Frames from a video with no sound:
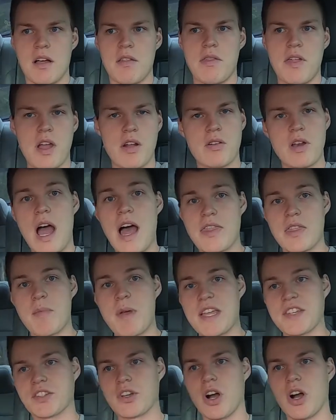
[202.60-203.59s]
they're not the
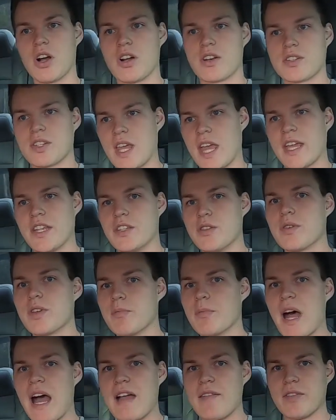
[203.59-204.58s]
best cars that you
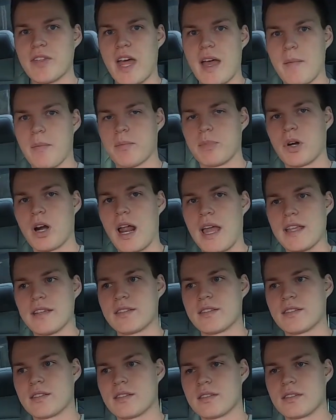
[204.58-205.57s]
can buy for that
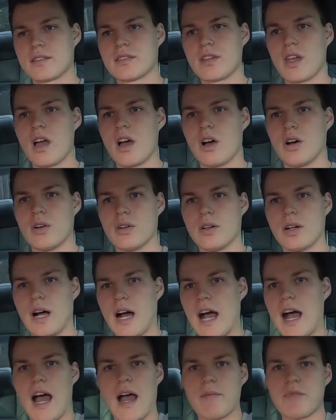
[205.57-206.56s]
price. So
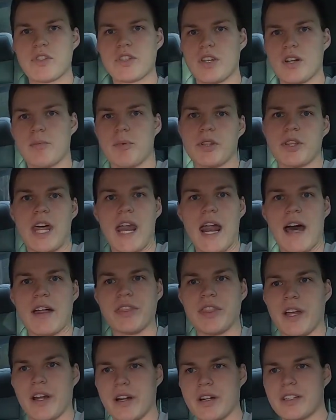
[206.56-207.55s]
I'm just going to put that
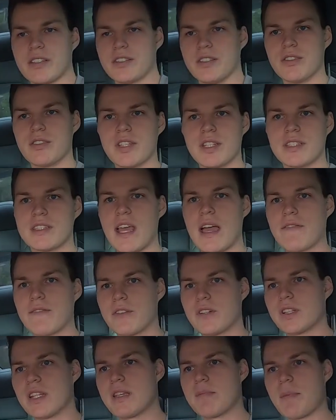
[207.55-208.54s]
out there. You can
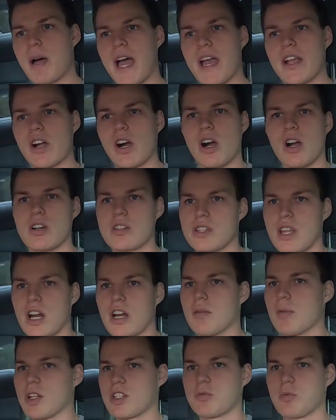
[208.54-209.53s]
definitely buy cars that
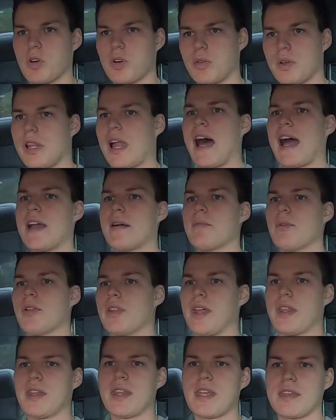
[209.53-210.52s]
are much more reliable
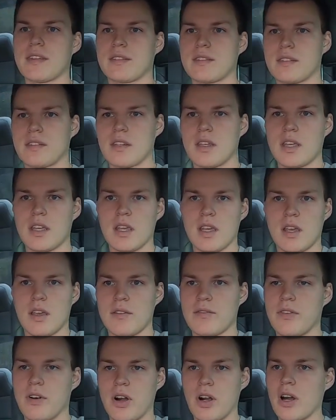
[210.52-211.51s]
than this
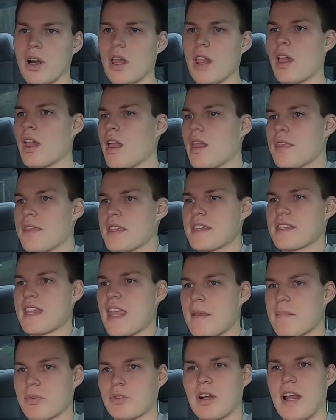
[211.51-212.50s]
for the
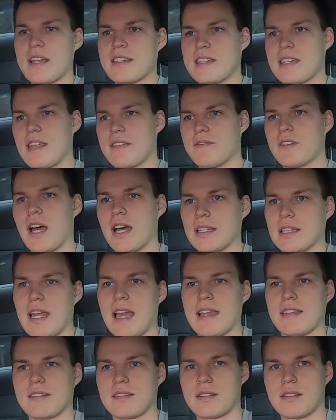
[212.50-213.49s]
same price, if not
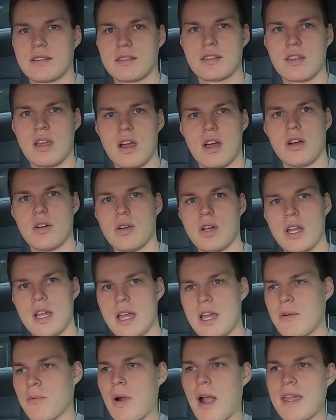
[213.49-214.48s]
less. So
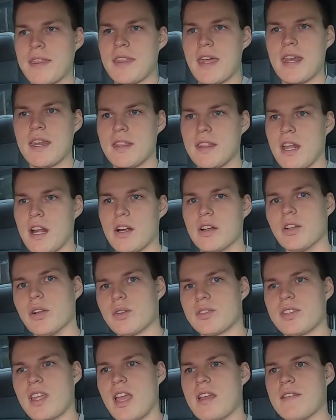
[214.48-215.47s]
right then and there,
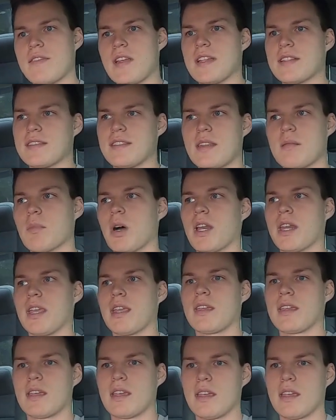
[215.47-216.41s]
you'll save instant money